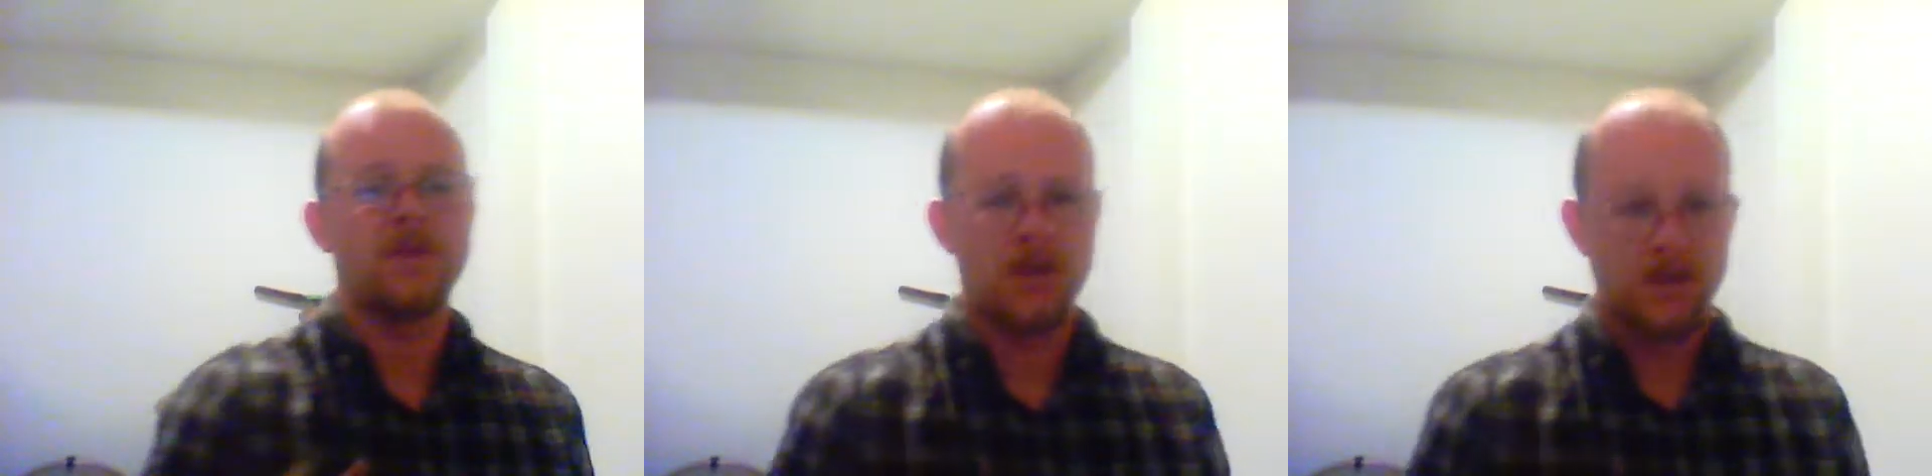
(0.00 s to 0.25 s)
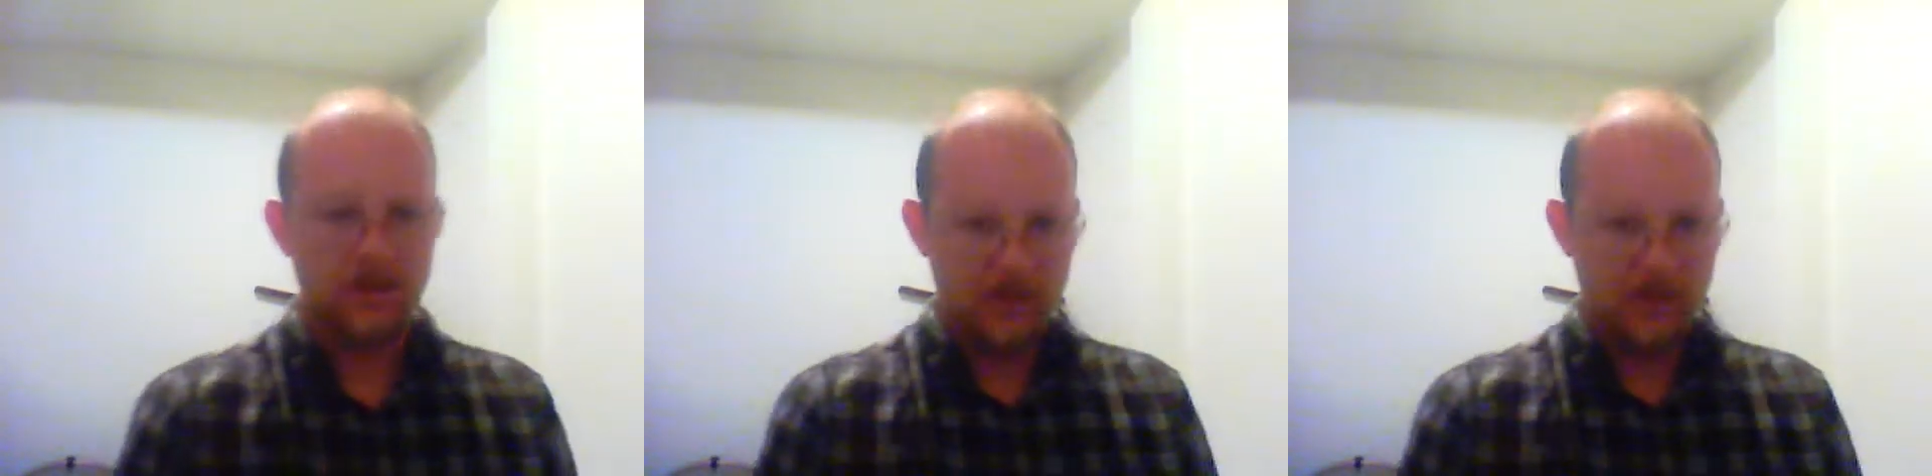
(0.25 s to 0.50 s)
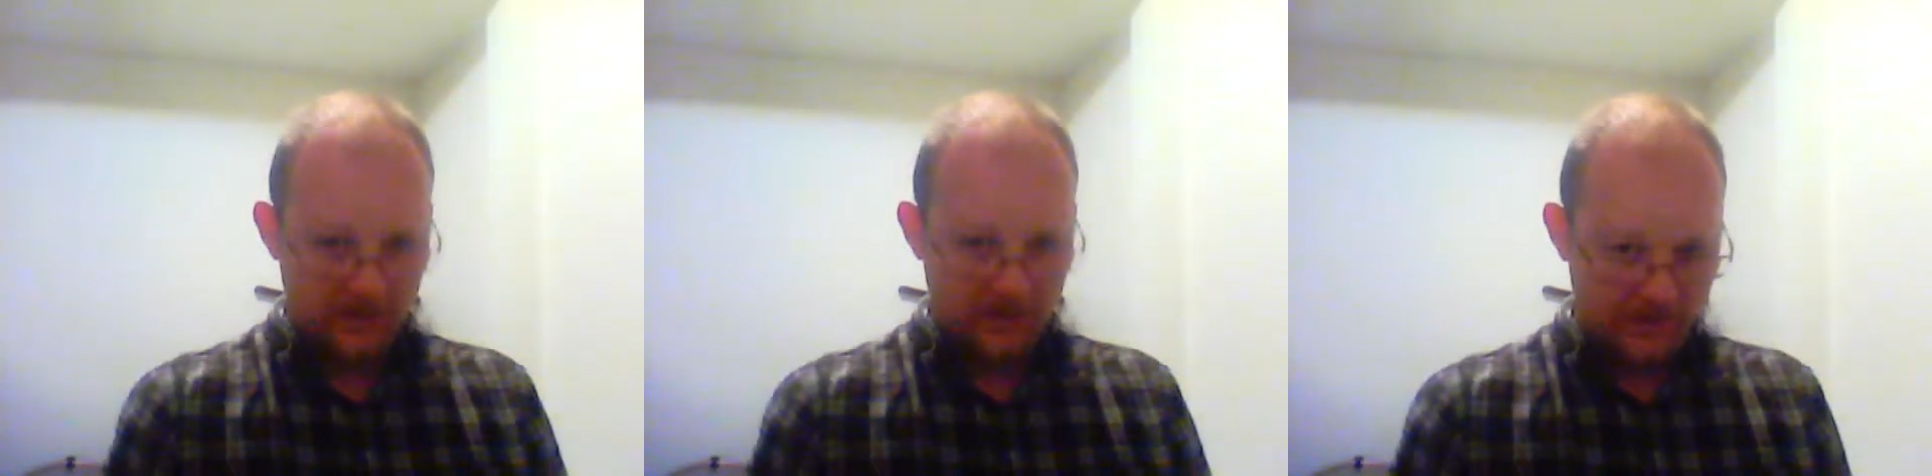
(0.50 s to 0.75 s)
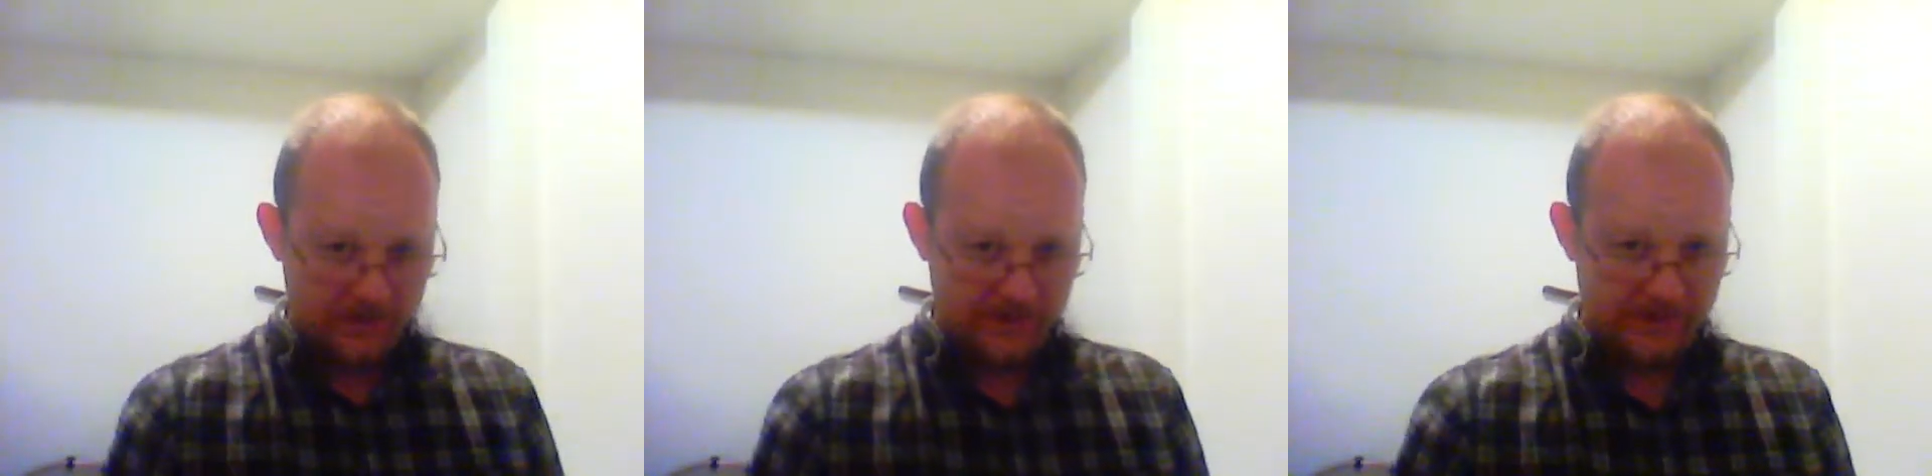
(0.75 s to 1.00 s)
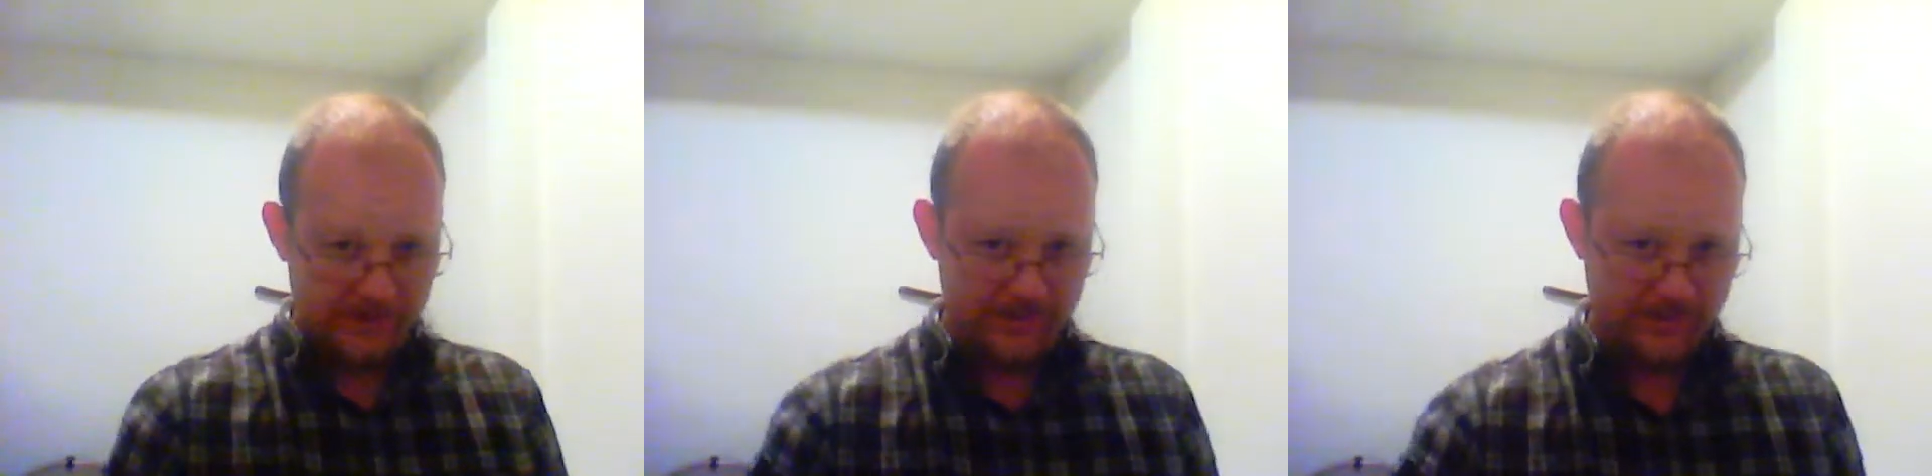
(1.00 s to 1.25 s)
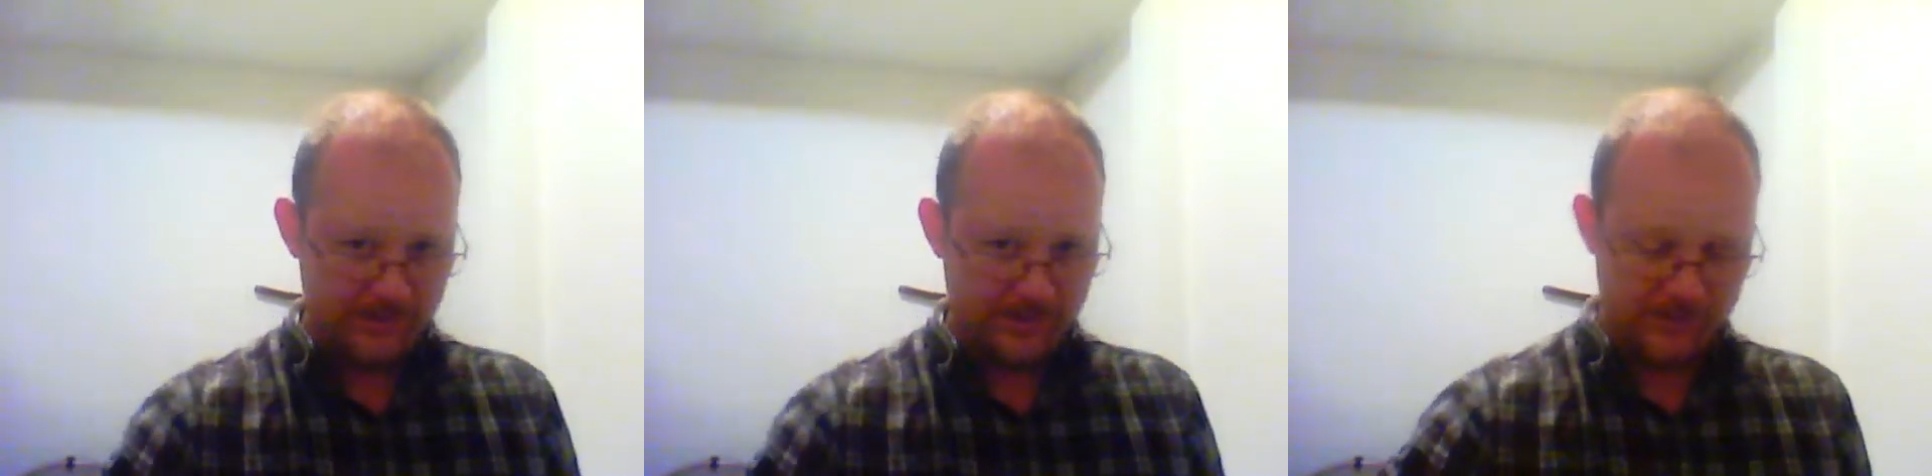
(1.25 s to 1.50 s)
Alright,
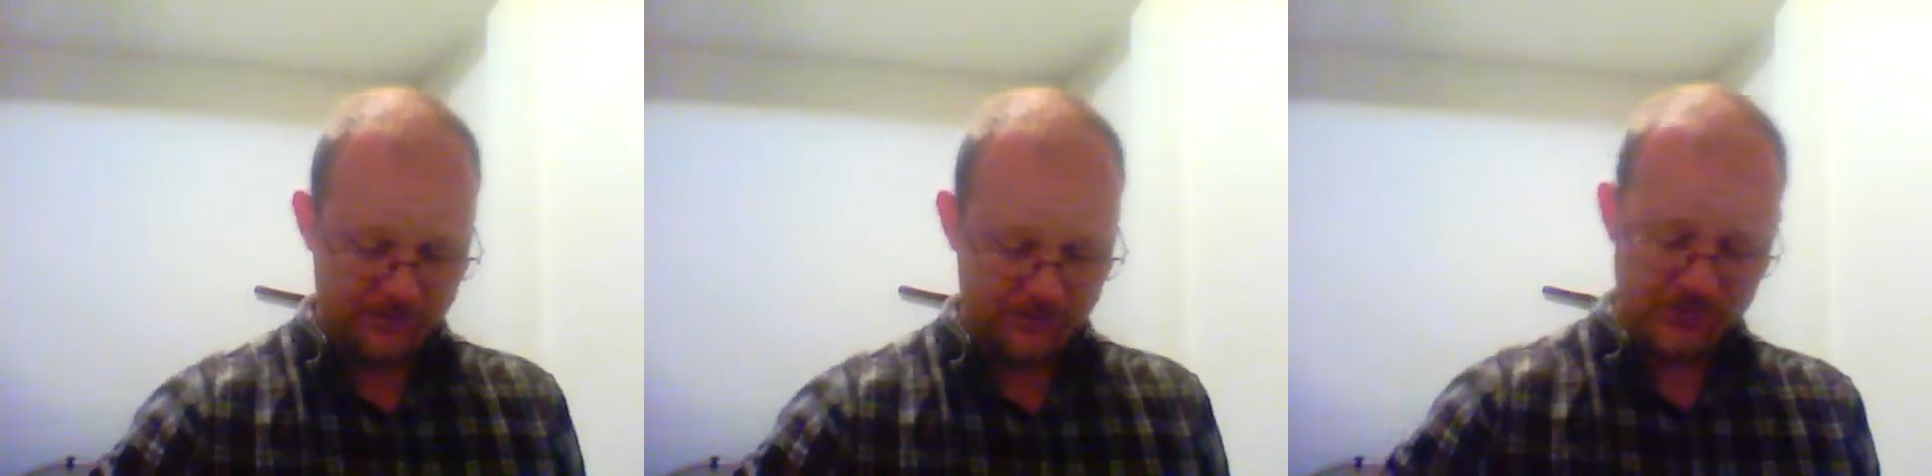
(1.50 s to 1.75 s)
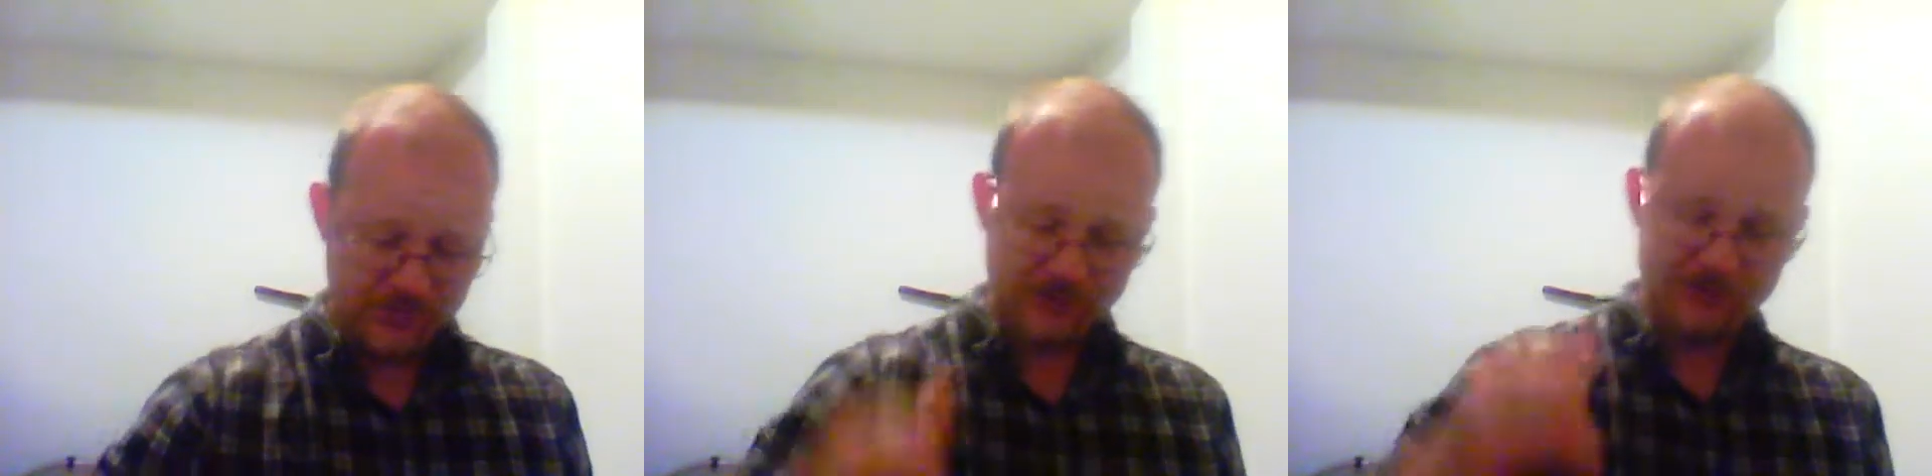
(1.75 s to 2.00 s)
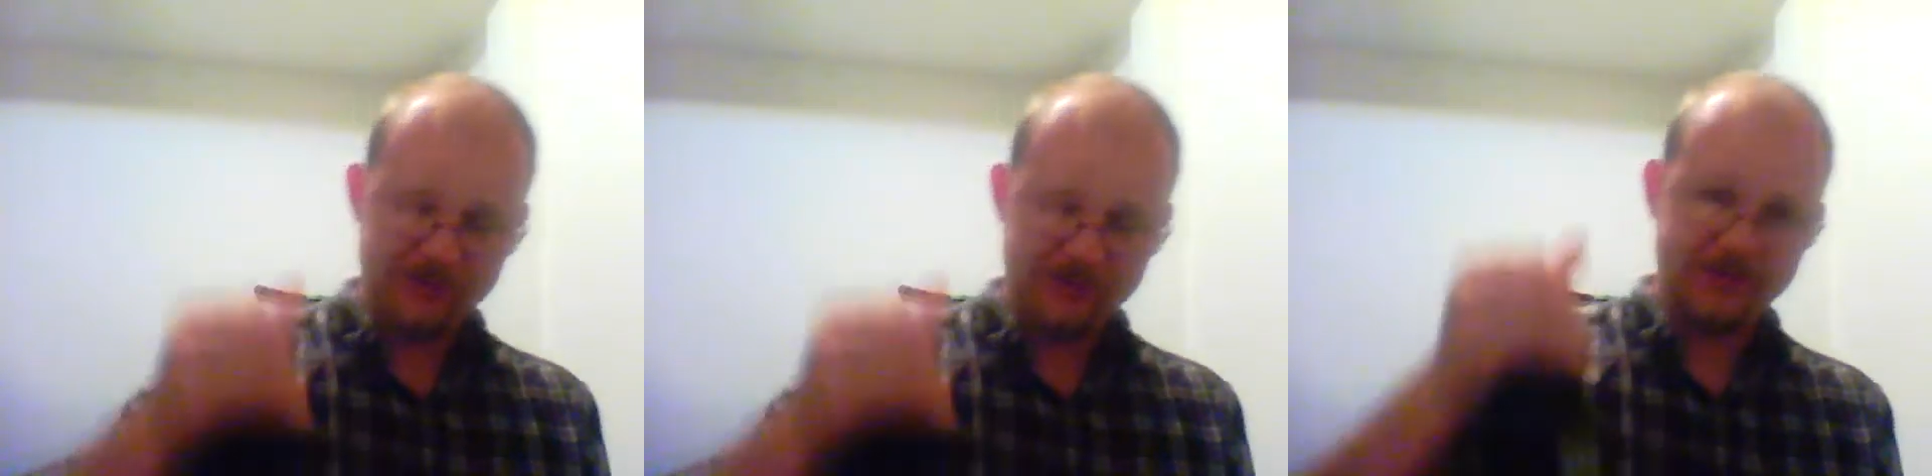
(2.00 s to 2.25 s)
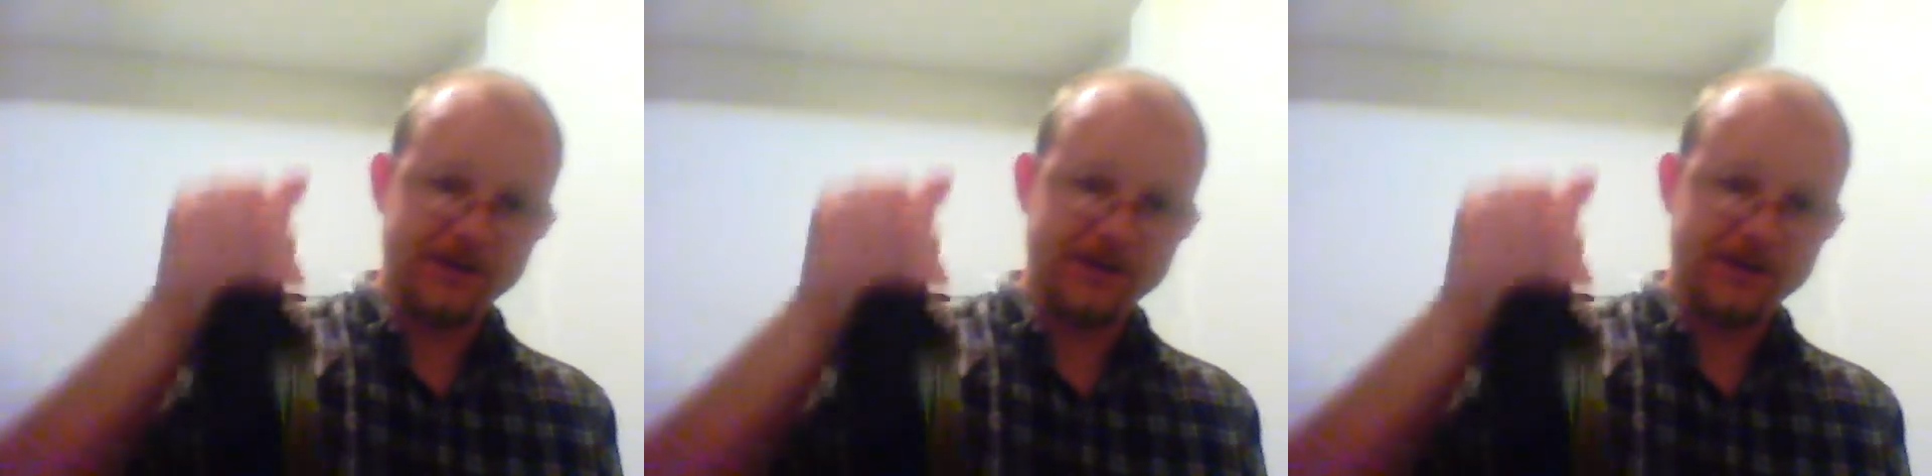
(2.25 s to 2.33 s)
Beerzerker